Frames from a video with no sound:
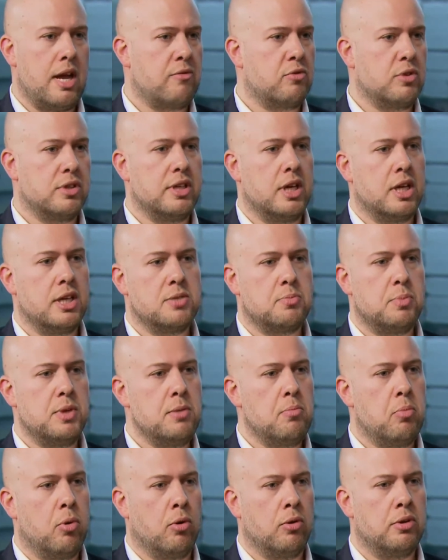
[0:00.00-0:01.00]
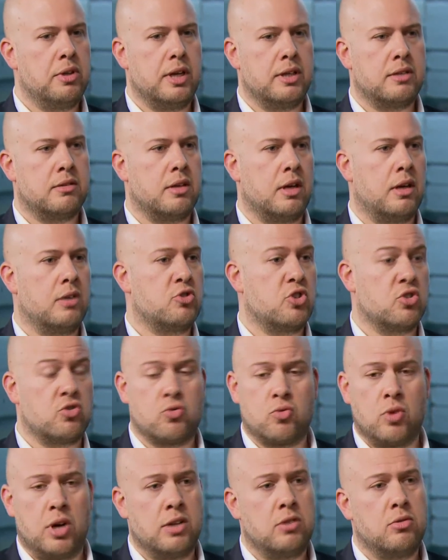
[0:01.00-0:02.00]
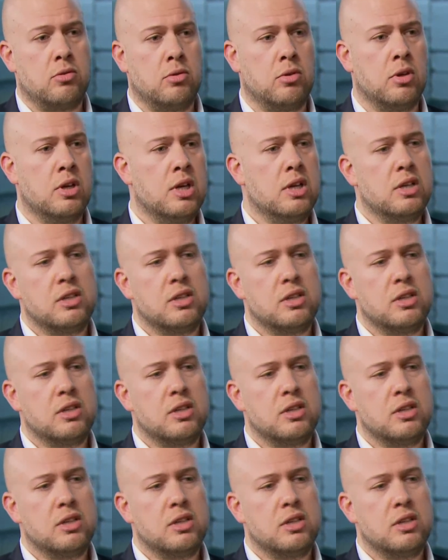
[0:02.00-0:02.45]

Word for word: everyday people that uh, just try to